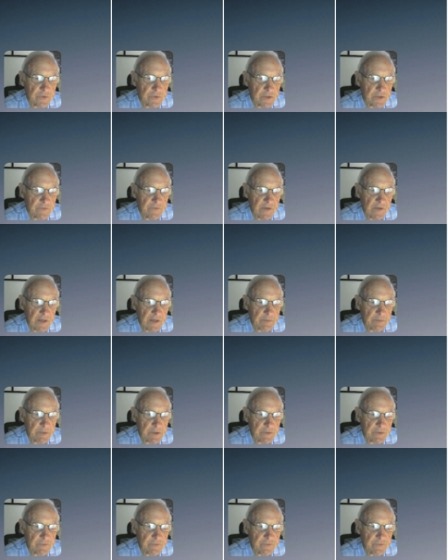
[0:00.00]
the
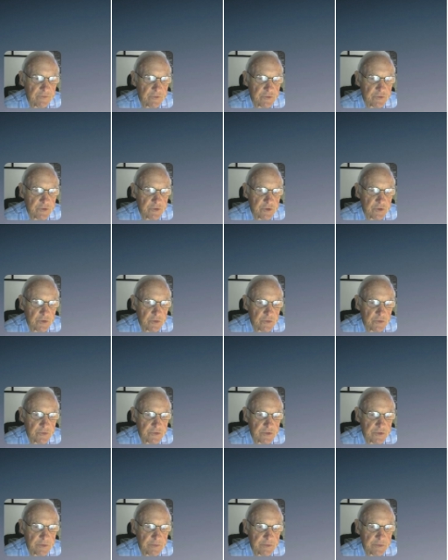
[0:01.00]
development of future
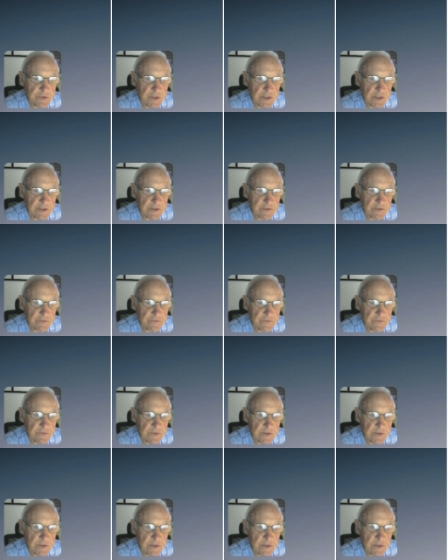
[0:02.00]
goals and objectives.